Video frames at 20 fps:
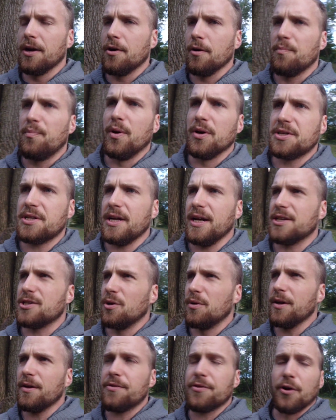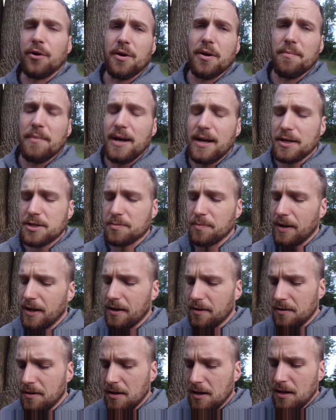and lick her pussy, it's only 30 minutes,
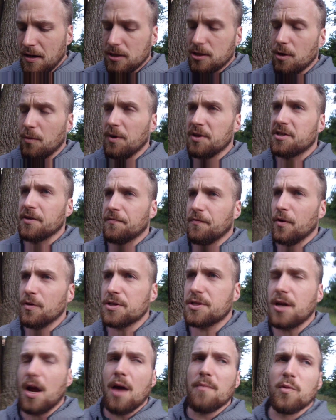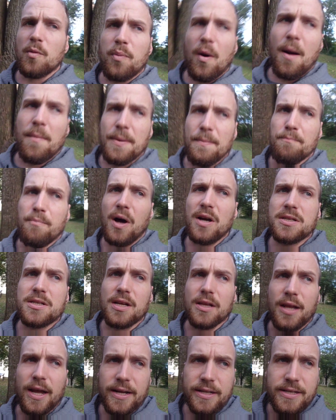man. So it's your first time, you'll probably
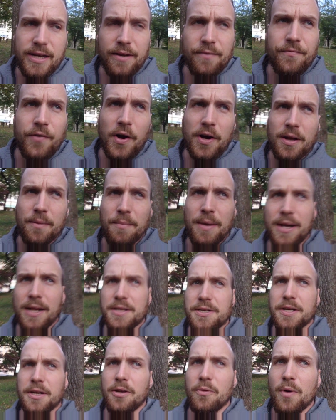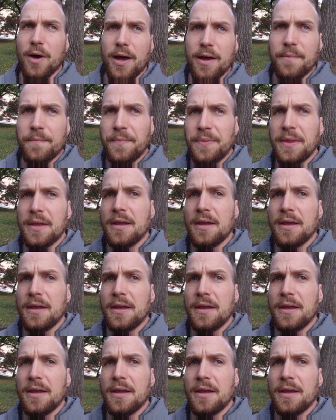bust in like 10 fucking minutes anyway.